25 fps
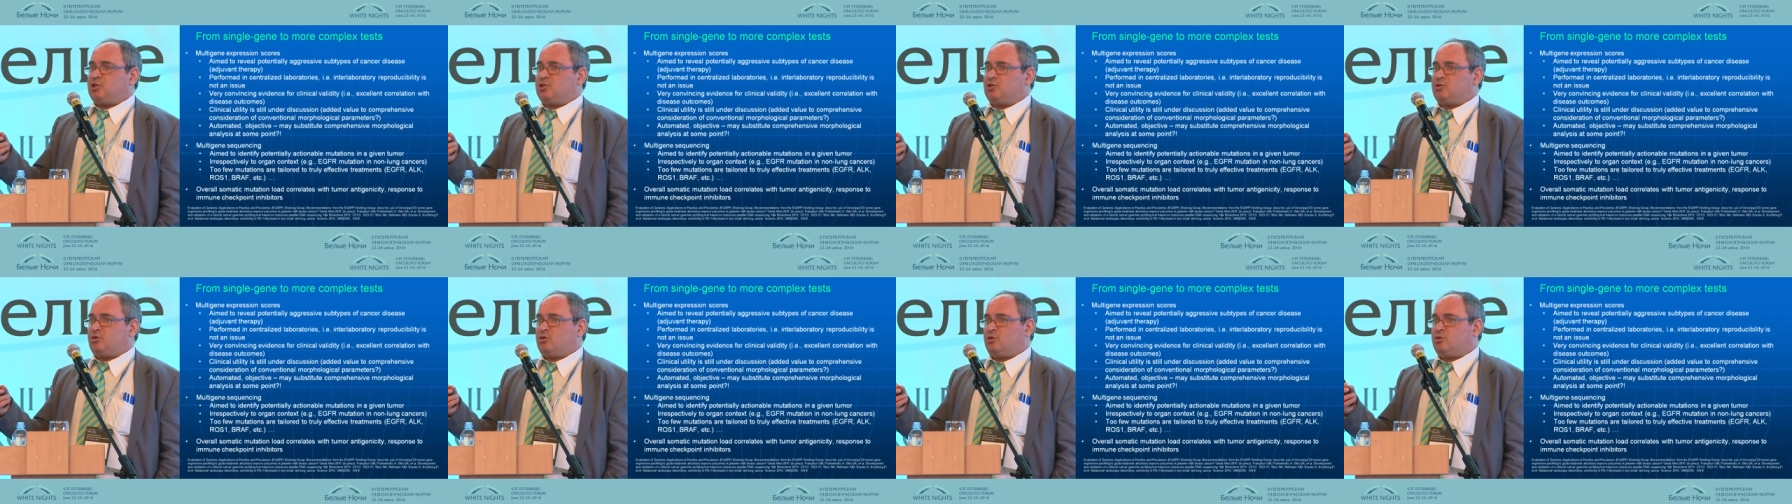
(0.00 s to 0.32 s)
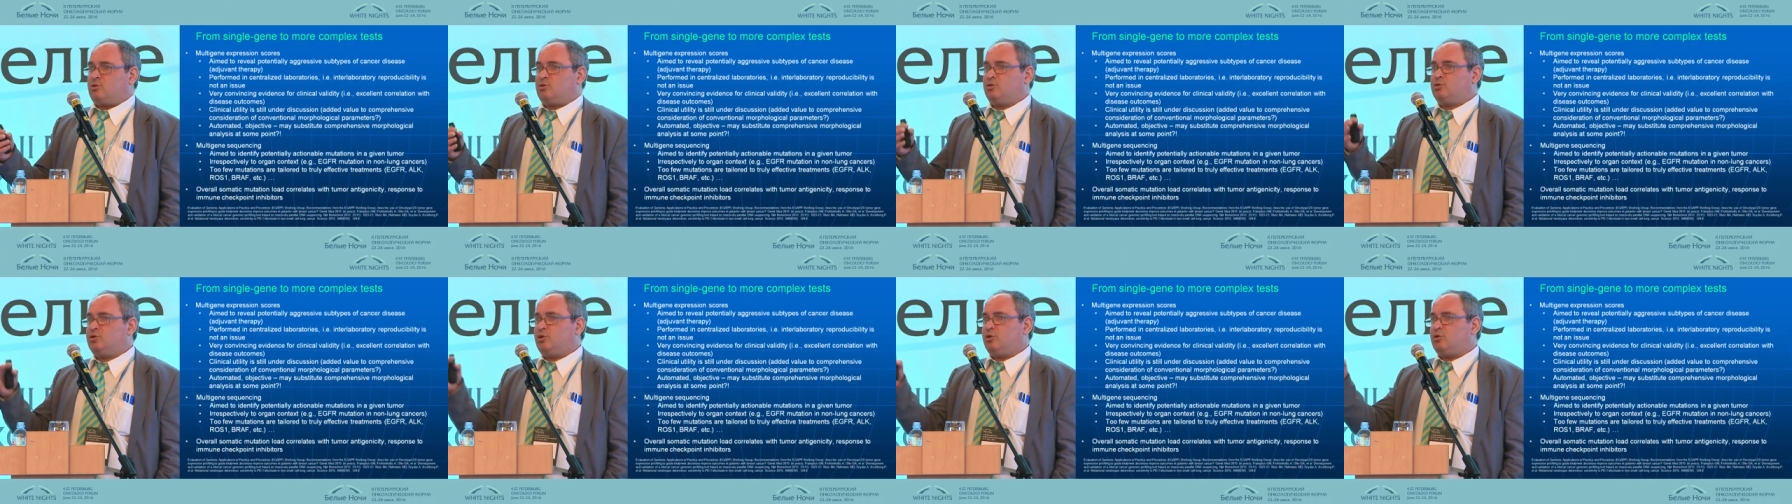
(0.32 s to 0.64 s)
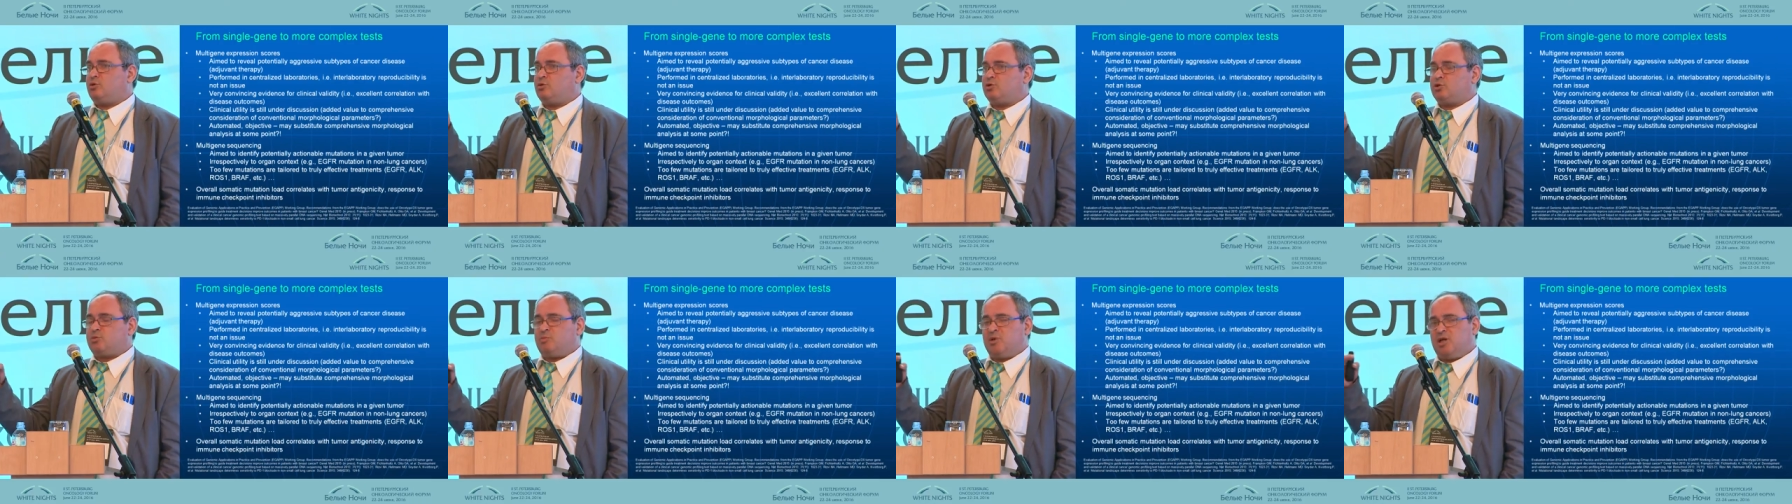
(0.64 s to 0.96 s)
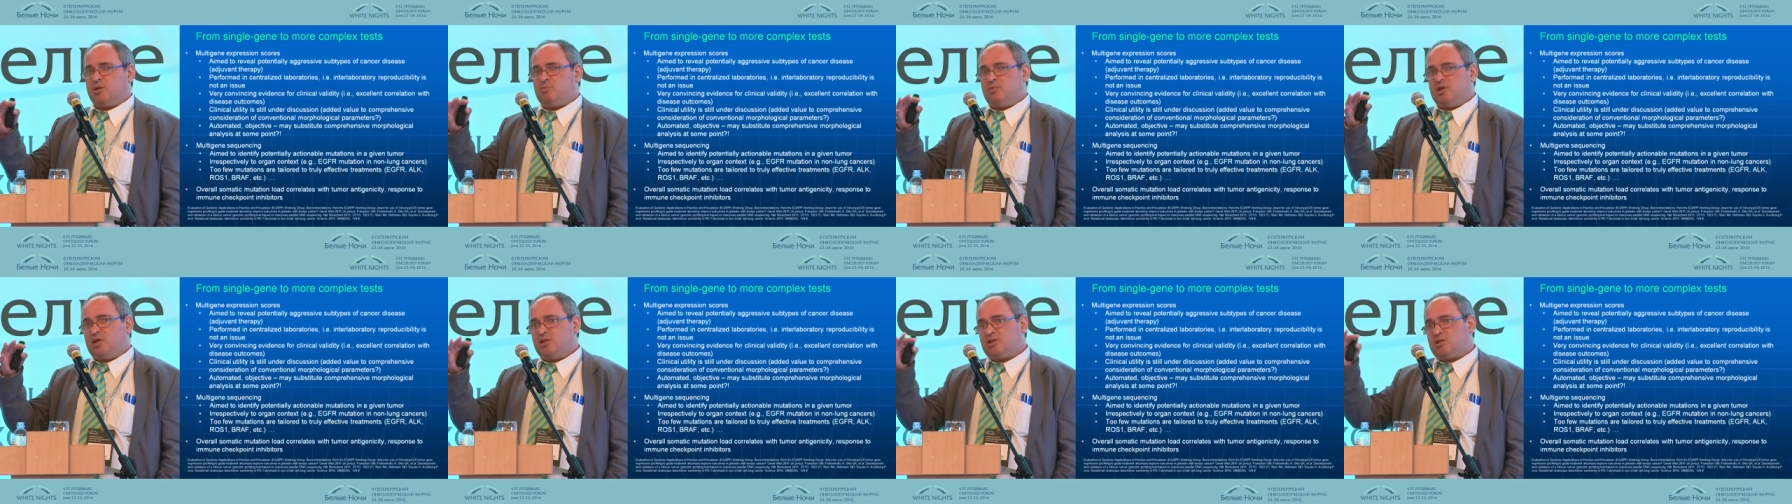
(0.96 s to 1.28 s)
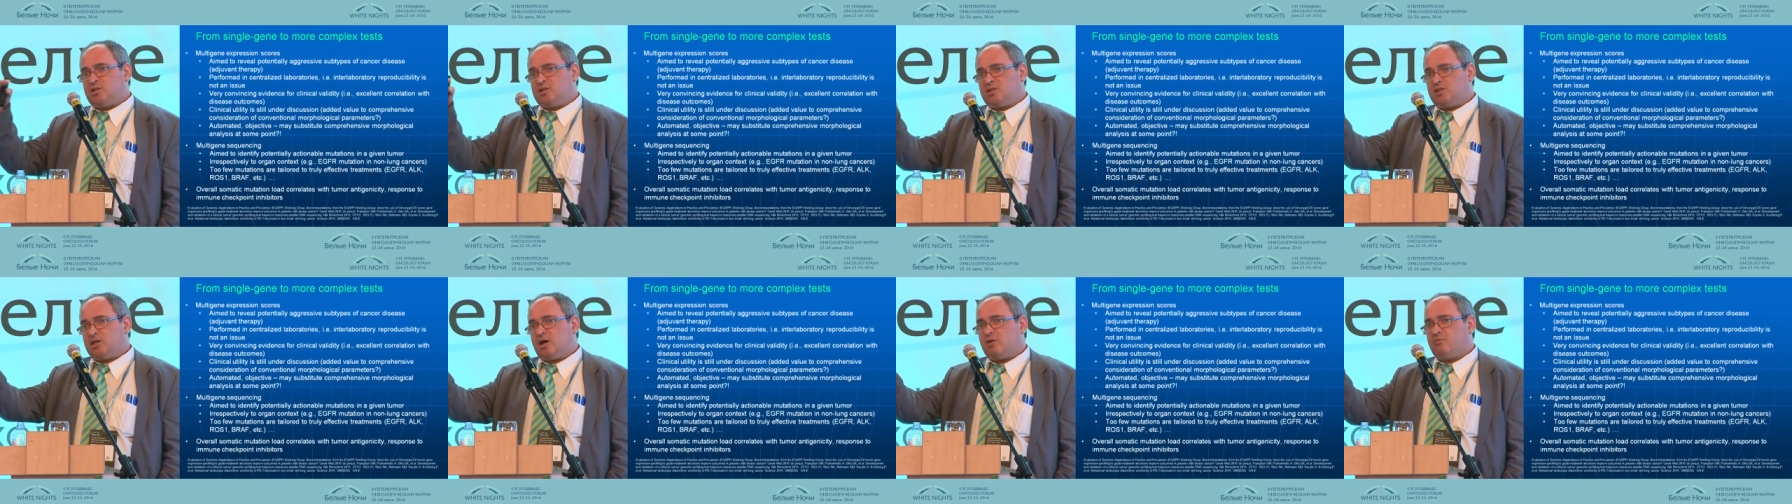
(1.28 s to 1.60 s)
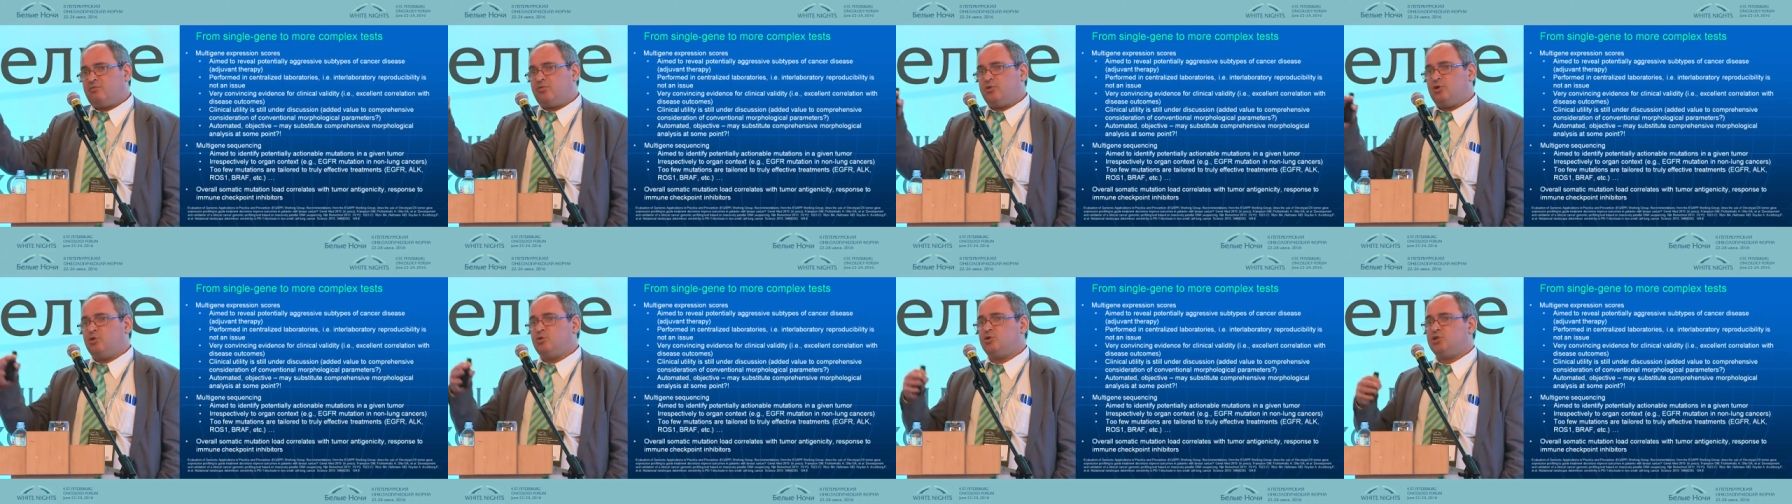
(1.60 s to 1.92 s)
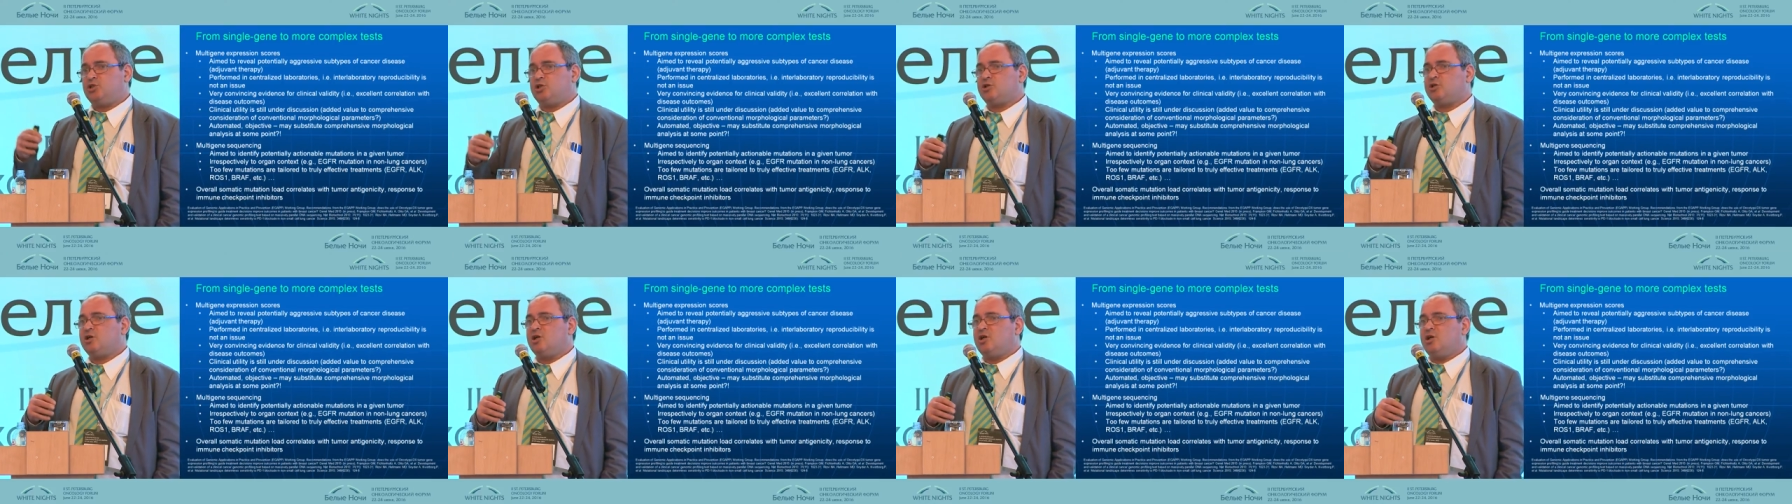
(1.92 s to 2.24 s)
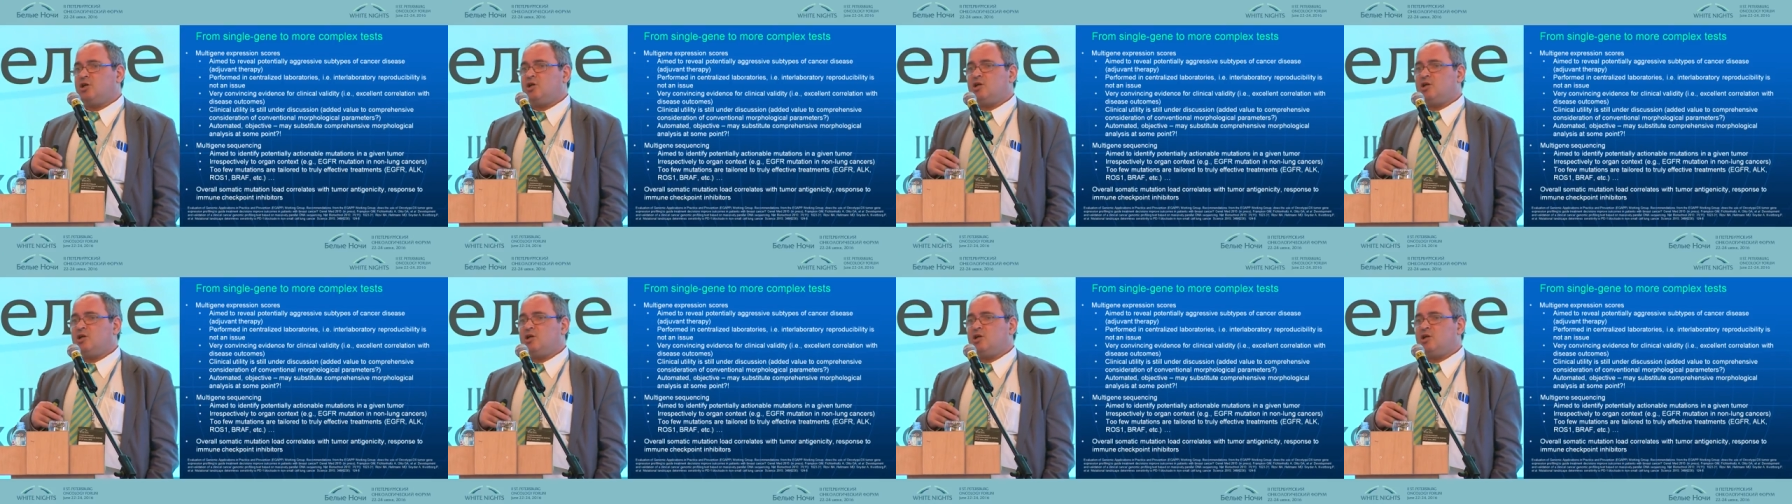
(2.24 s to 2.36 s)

So who knows, maybe in some future